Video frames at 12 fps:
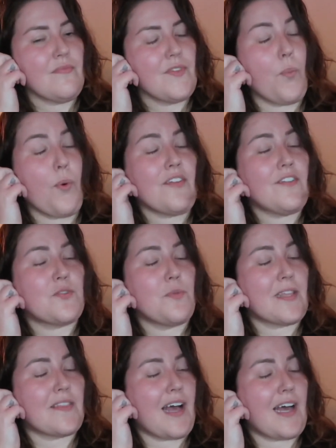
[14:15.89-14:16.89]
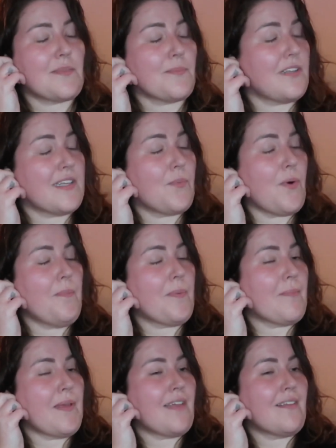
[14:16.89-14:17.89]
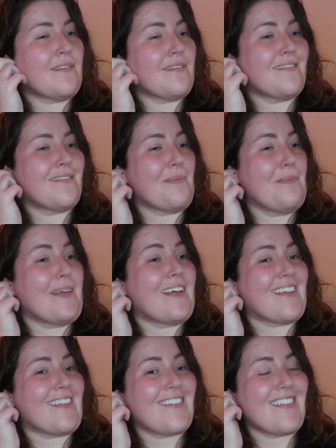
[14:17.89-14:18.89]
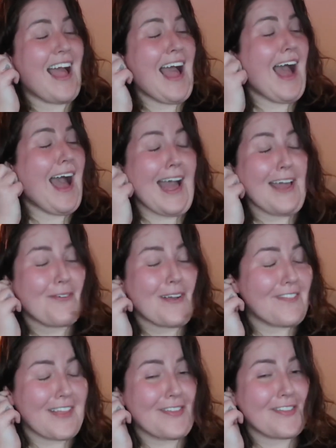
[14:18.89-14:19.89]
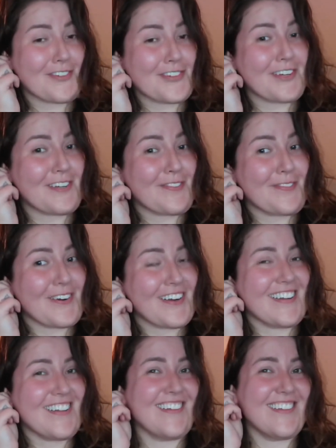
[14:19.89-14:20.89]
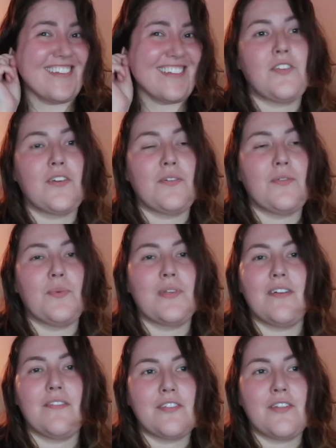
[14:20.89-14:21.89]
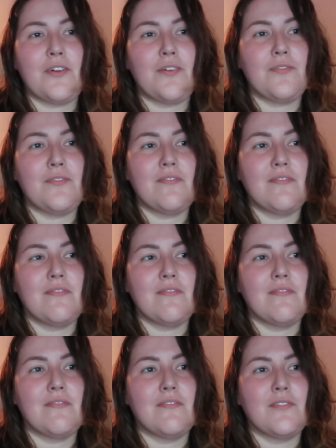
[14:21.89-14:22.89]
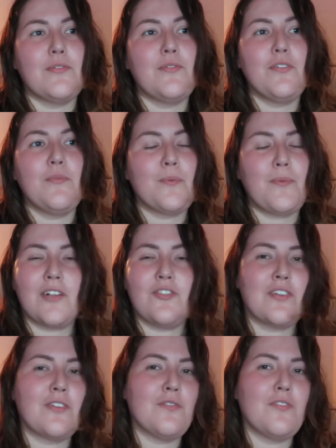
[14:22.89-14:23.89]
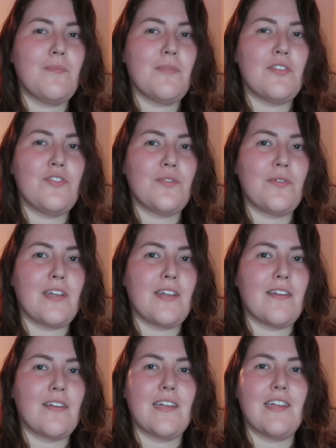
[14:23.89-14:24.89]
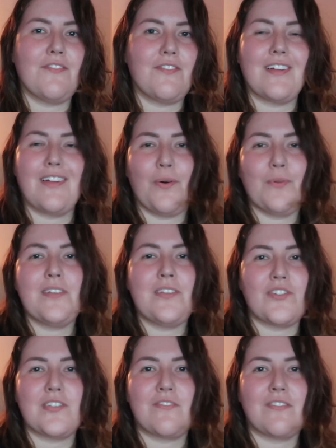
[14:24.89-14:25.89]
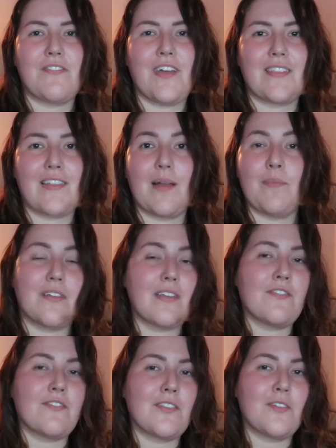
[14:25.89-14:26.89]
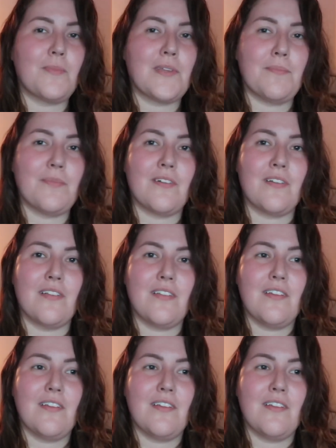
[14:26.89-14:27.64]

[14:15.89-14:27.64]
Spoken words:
one of us will be at the hospital. It won't be me, because I don't have the health insurance for it. Also, would love to know who you've been watching and who you've been enjoying, if only just for the fact that I'm looking for other people